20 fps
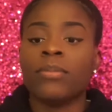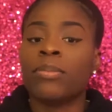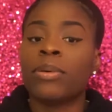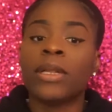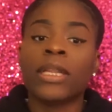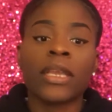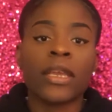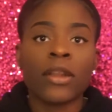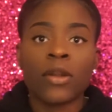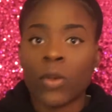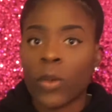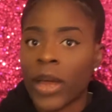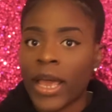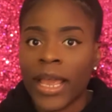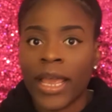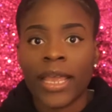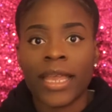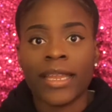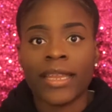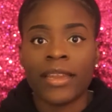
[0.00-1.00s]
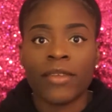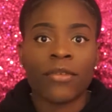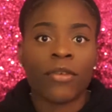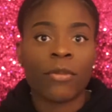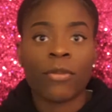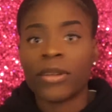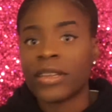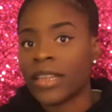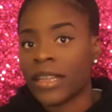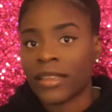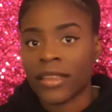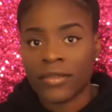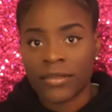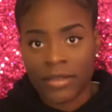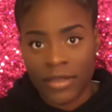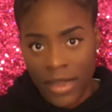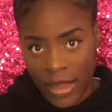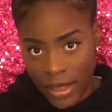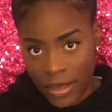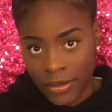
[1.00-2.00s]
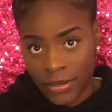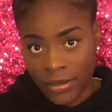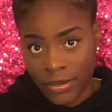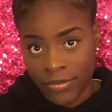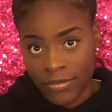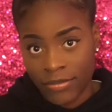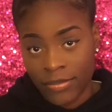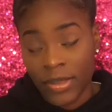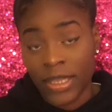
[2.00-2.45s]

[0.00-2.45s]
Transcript: putting it away in different protective styles.